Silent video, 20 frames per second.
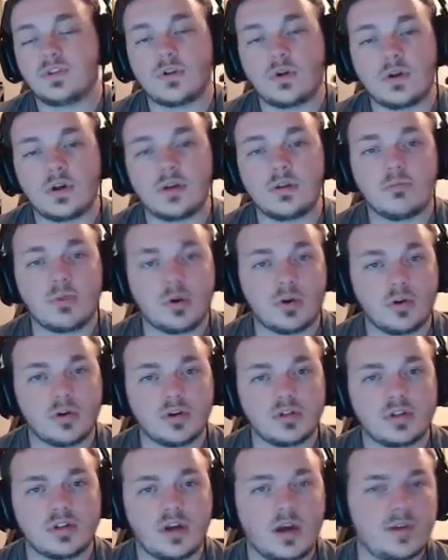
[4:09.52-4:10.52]
starting
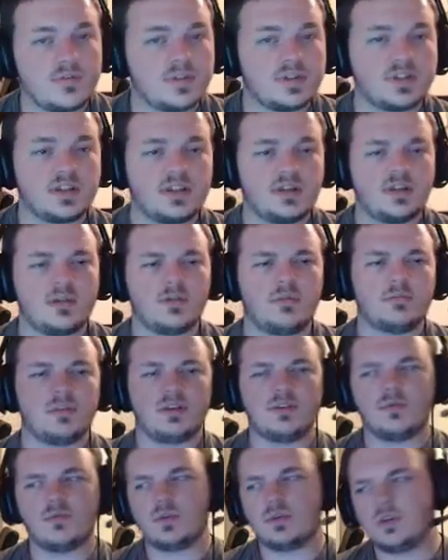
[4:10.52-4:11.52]
perks, obviously, I
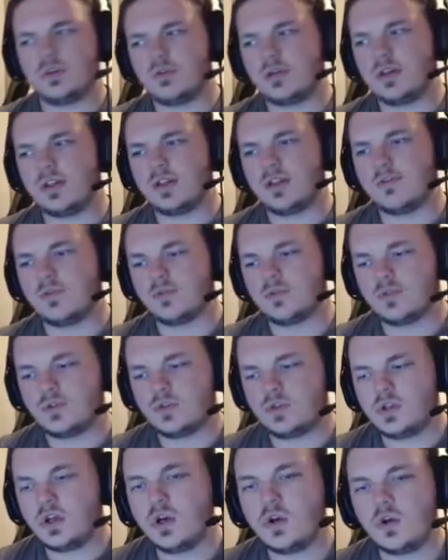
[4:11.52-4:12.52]
believe when you hit level
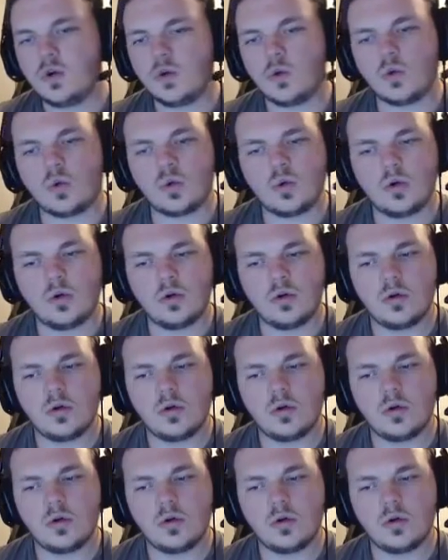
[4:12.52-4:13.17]
2